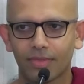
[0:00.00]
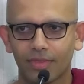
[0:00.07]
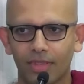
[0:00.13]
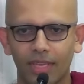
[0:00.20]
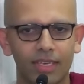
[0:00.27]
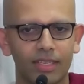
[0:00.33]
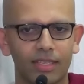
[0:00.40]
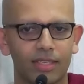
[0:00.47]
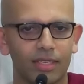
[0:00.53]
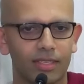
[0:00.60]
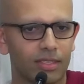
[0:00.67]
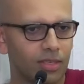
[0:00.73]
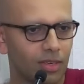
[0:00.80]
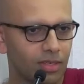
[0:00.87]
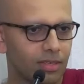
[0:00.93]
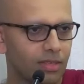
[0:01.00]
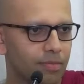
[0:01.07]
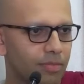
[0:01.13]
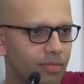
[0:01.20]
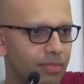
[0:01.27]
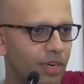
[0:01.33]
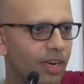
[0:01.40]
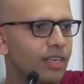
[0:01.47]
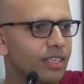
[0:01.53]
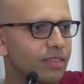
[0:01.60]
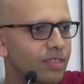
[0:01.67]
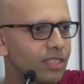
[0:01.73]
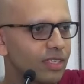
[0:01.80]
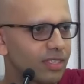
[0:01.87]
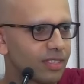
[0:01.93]
Then it's not
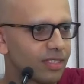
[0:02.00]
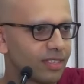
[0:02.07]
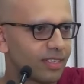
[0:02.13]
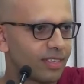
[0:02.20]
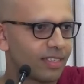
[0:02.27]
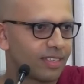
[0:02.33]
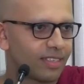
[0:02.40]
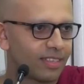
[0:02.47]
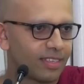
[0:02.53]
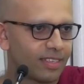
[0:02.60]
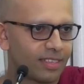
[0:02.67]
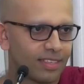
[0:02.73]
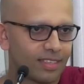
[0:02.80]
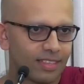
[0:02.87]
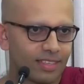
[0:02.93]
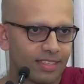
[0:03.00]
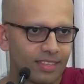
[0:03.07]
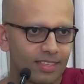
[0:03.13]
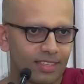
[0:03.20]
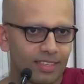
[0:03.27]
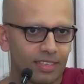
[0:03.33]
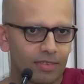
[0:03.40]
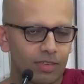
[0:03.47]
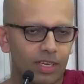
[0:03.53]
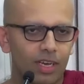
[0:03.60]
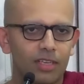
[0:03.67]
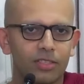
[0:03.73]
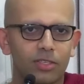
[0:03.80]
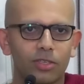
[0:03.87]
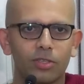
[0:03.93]
productive, is it? If I
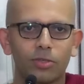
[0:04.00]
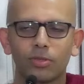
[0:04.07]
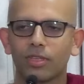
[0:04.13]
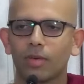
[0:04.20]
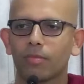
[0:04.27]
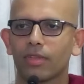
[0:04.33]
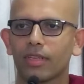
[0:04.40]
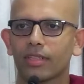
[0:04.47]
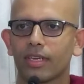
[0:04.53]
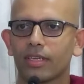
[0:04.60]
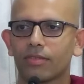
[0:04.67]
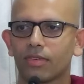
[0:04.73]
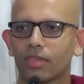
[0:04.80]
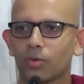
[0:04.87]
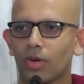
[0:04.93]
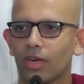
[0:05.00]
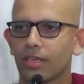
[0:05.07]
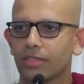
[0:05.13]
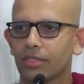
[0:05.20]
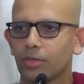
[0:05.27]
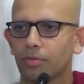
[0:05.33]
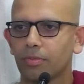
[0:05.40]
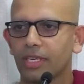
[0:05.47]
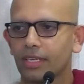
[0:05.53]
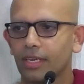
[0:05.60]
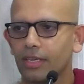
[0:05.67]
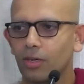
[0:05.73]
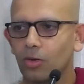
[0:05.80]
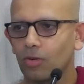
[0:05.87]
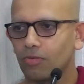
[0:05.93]
ask you to do something that requires you being
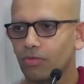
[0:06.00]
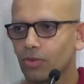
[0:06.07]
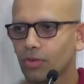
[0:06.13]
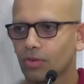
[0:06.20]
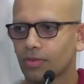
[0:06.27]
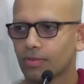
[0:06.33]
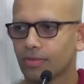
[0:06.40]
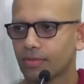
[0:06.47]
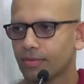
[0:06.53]
at home for